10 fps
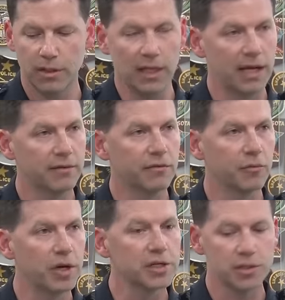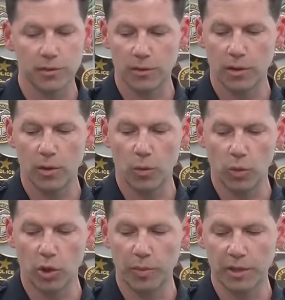That information
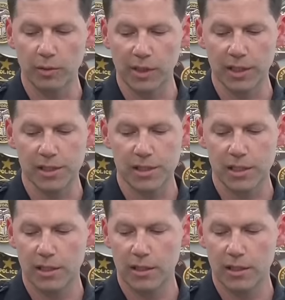will be released